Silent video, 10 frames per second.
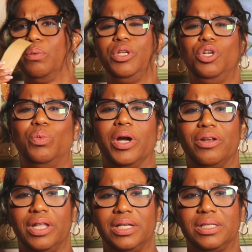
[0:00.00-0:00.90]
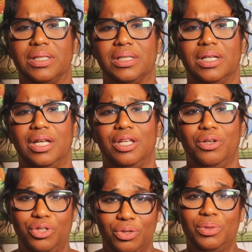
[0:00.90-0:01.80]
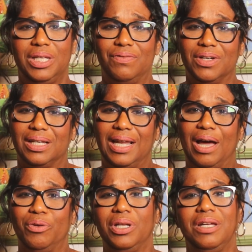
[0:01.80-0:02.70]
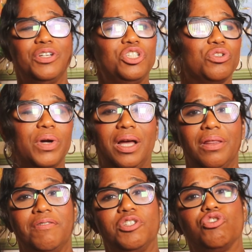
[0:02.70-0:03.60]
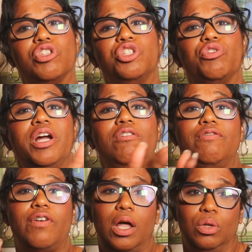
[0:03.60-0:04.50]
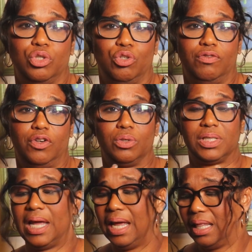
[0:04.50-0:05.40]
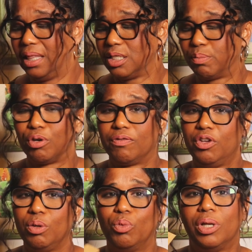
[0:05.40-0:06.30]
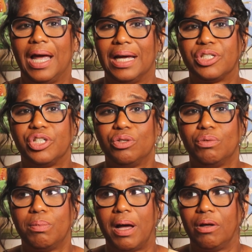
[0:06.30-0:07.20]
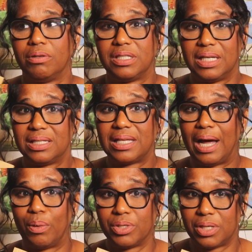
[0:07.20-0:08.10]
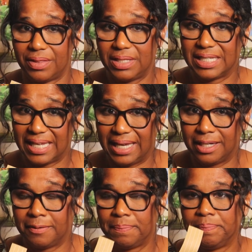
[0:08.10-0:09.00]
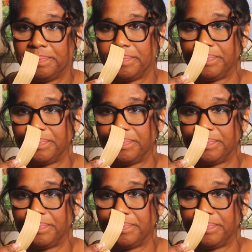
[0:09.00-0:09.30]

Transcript: when you wear this, you do leave a cloud, you leave a trail. The trail follows you, folks. This perfume will last you about 6 hours on the skin.